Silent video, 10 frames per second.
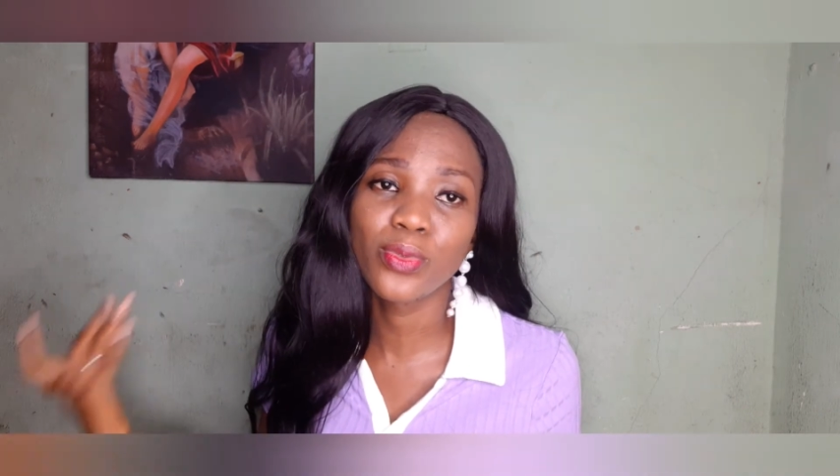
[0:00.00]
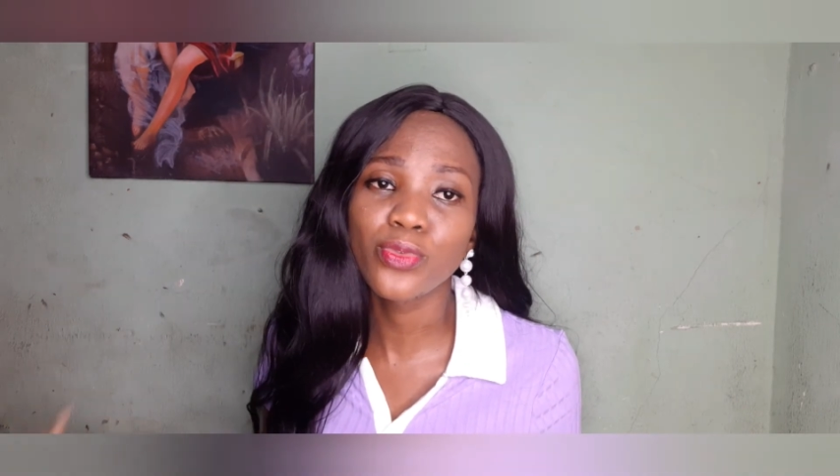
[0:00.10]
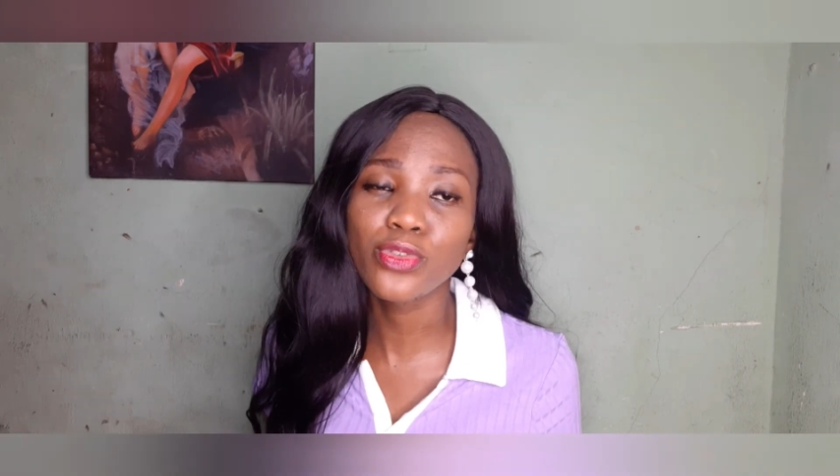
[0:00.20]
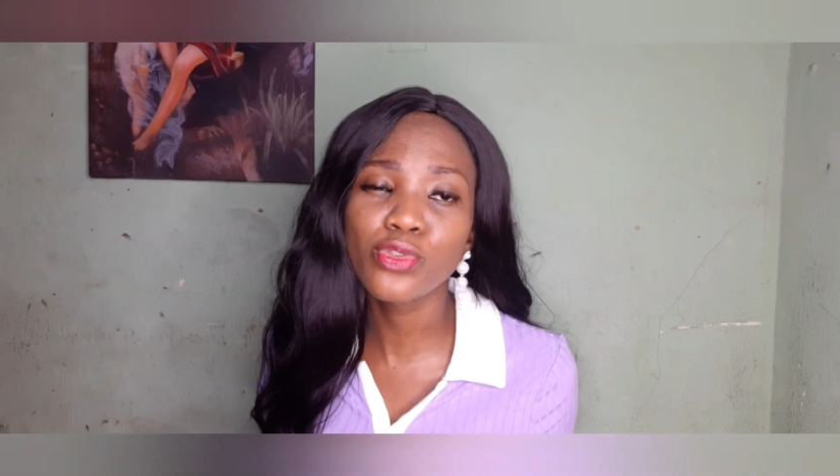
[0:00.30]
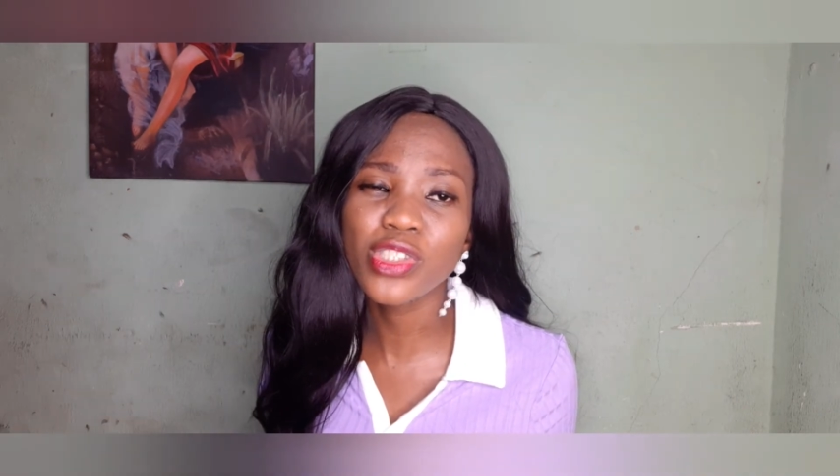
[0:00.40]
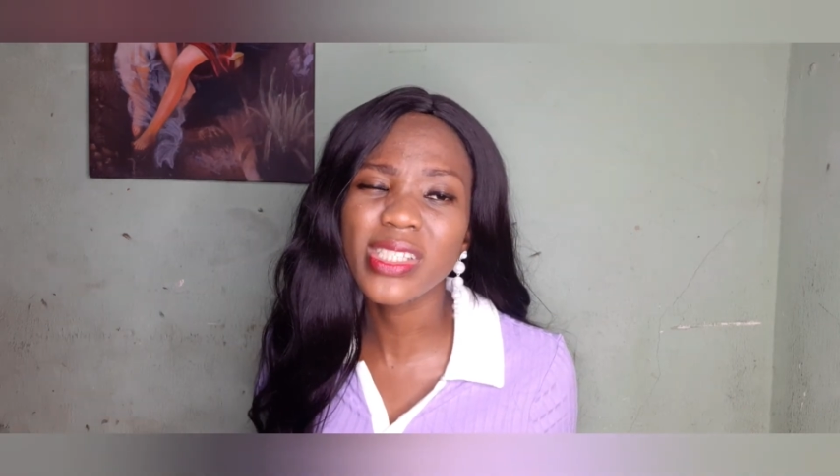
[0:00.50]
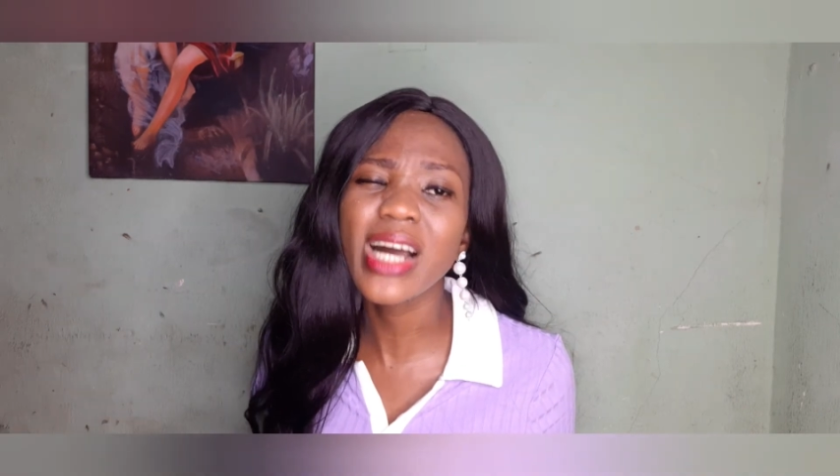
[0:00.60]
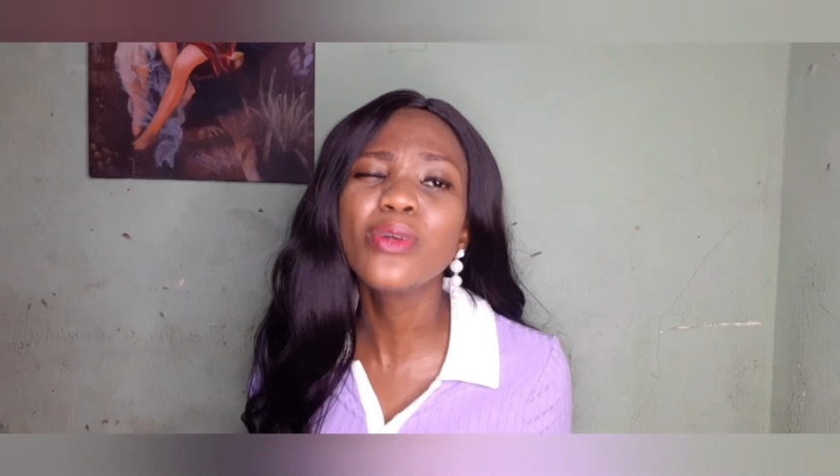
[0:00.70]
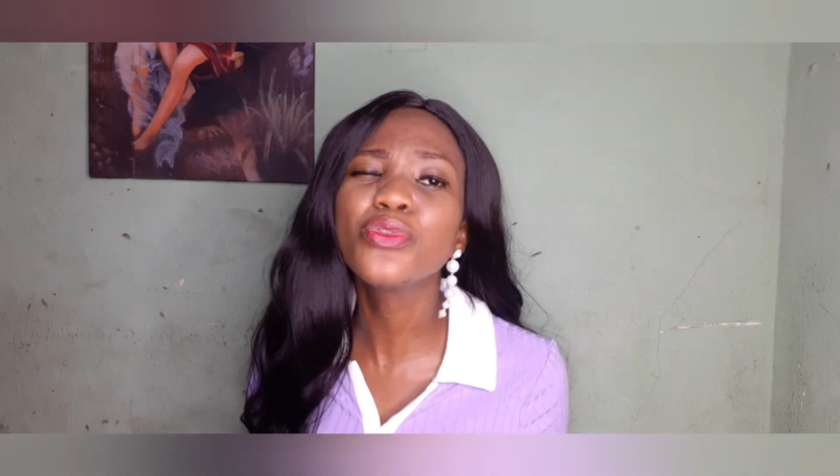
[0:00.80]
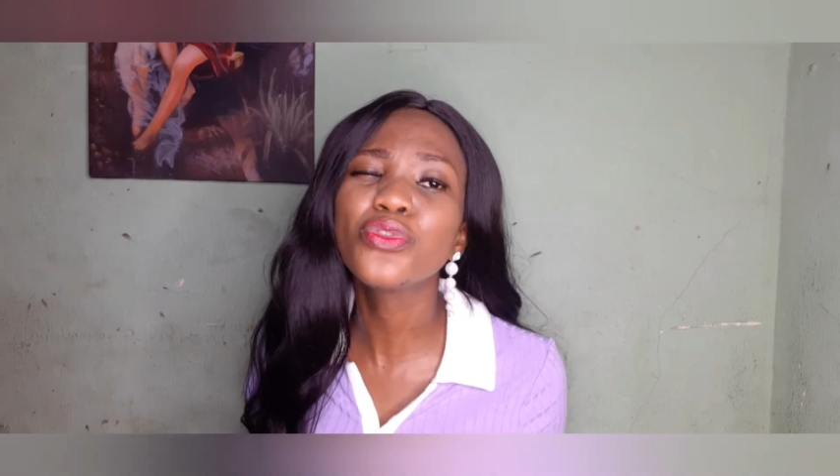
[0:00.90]
sushi
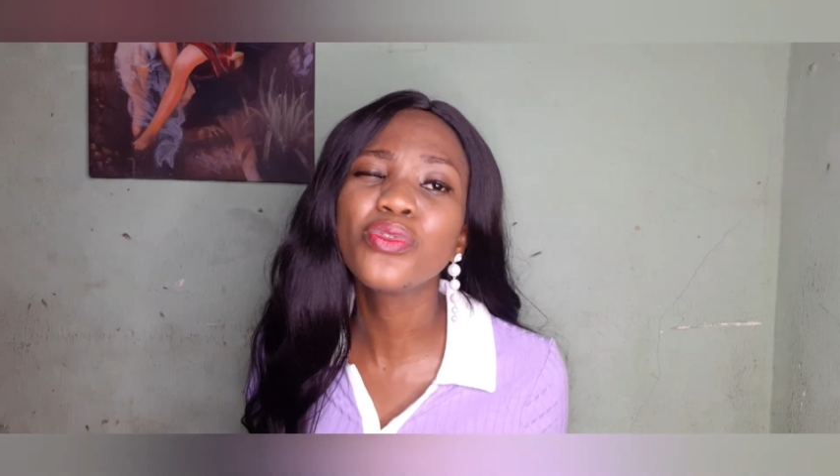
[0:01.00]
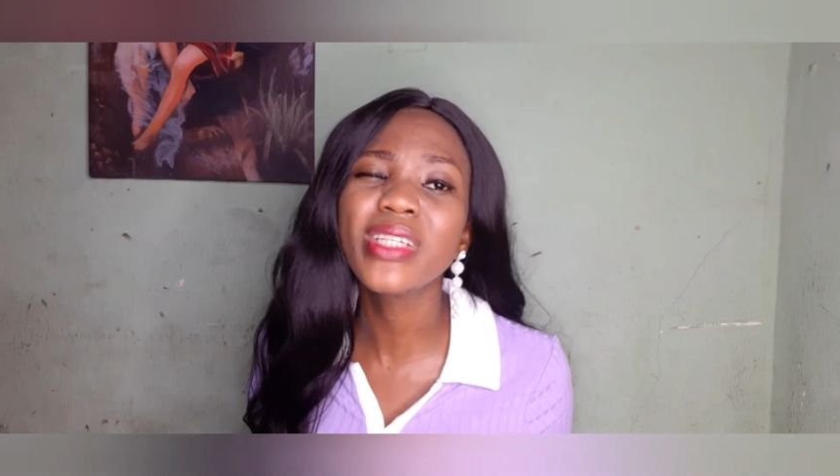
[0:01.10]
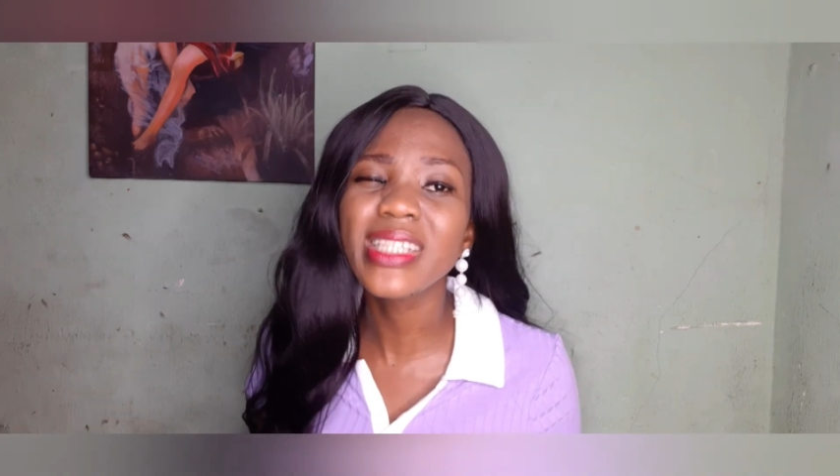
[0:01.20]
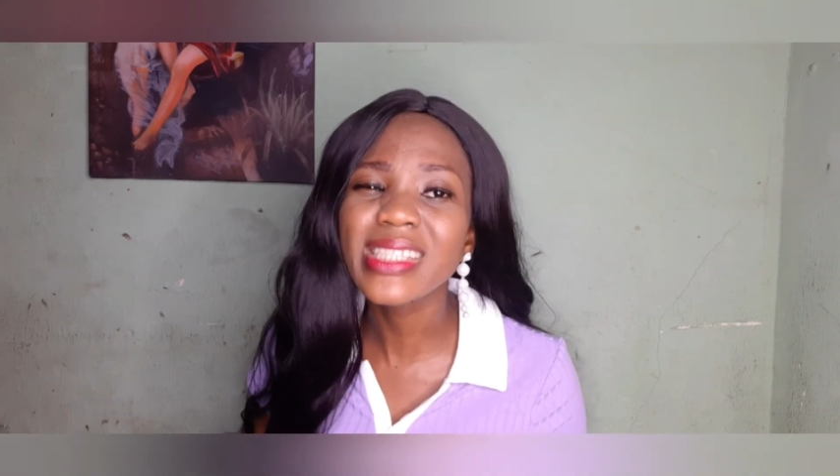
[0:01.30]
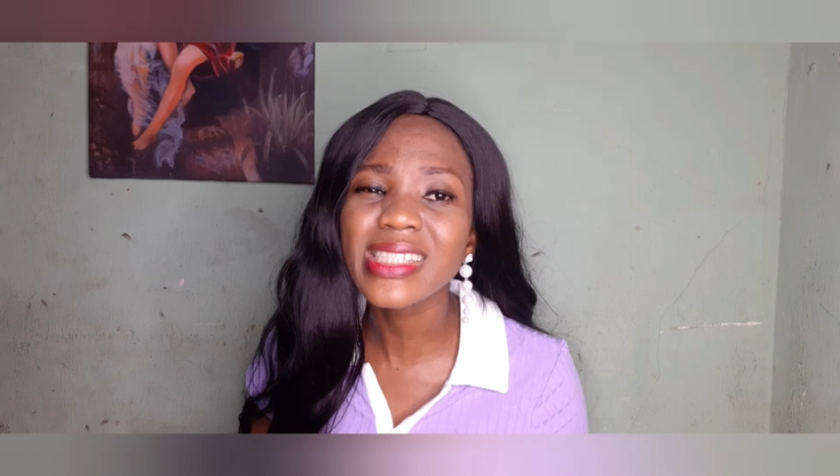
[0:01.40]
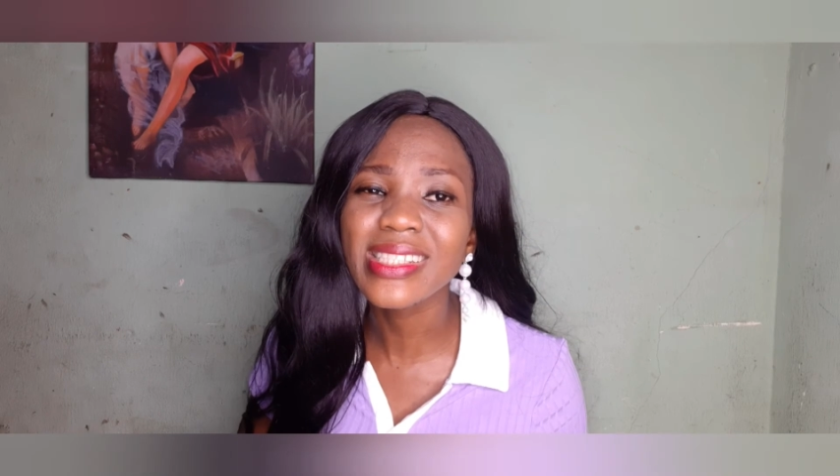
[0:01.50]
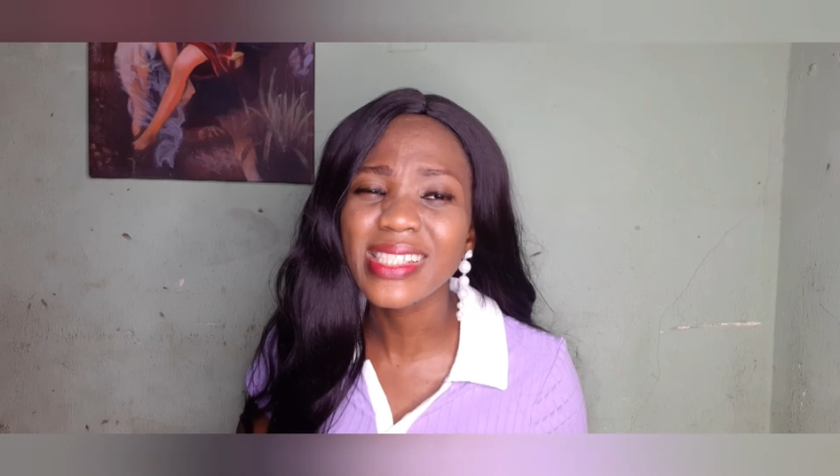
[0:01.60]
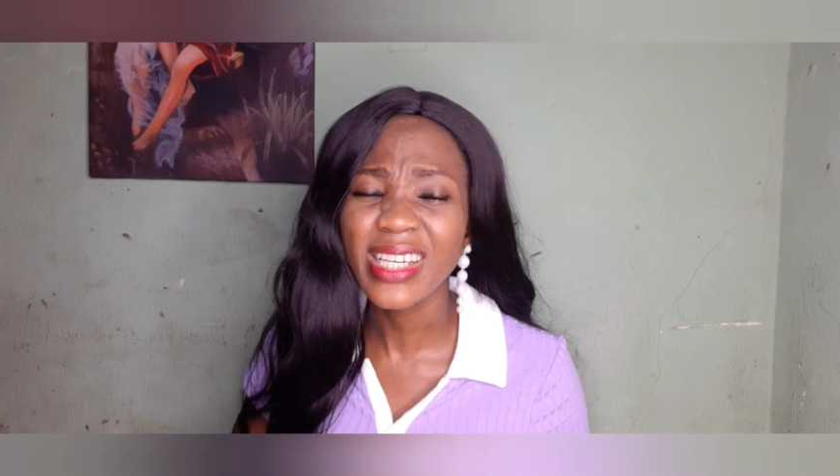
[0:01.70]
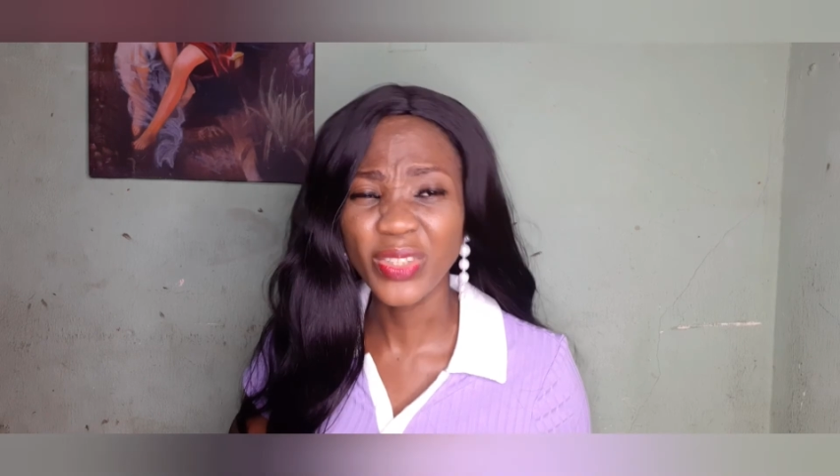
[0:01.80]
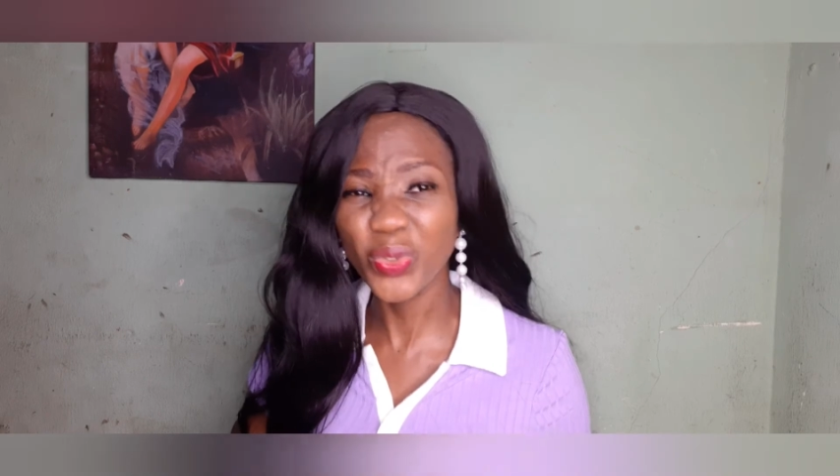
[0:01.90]
how do you eat
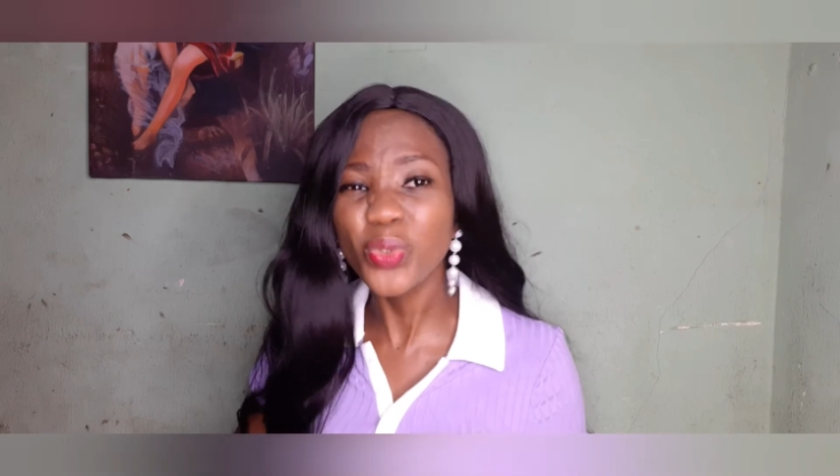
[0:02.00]
it do